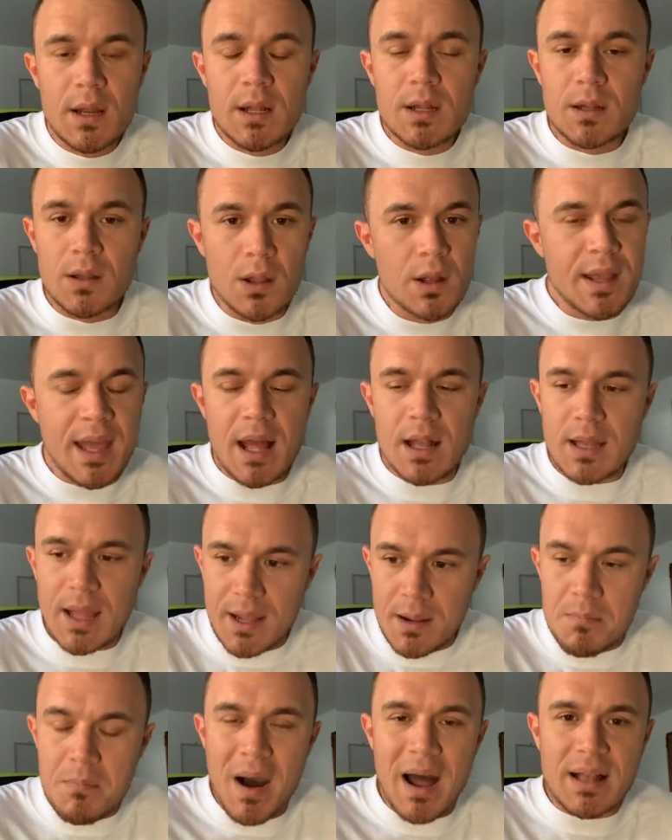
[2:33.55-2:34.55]
look at
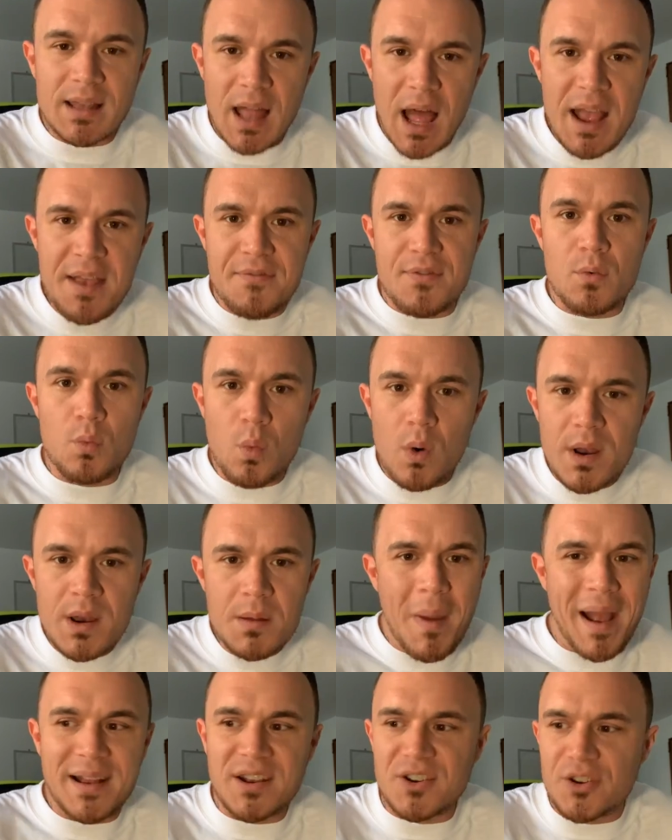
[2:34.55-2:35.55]
like my life and what
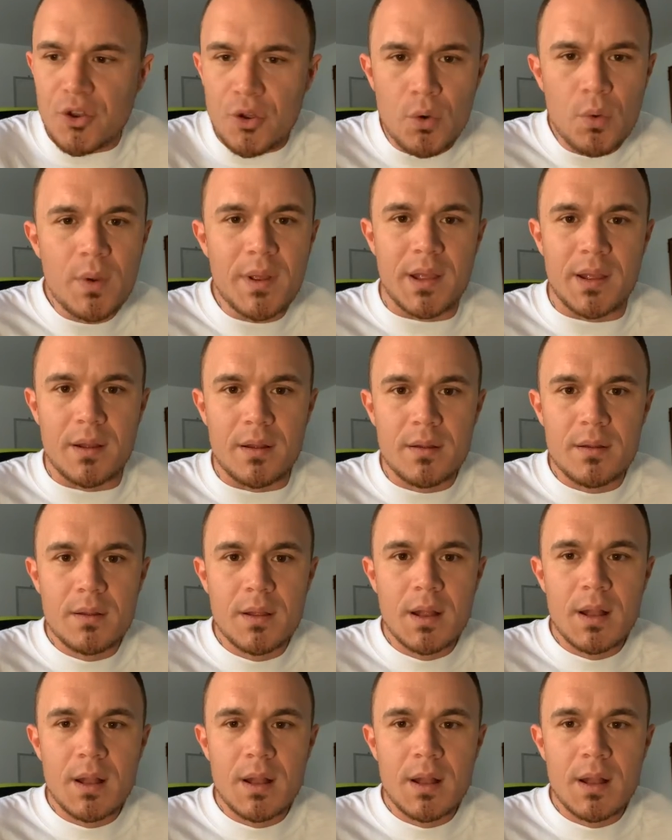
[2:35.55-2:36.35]
am I doing?